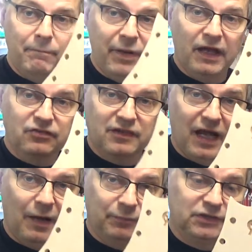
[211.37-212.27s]
best
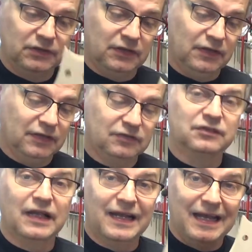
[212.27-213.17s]
option
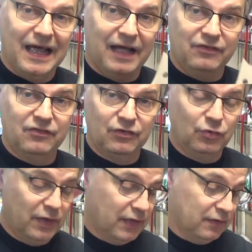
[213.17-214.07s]
is not
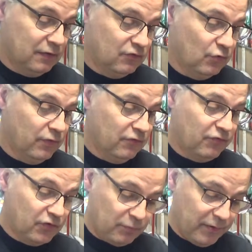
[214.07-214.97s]
to uh, do it in the
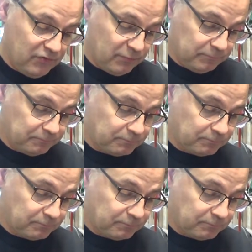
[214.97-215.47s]
first place.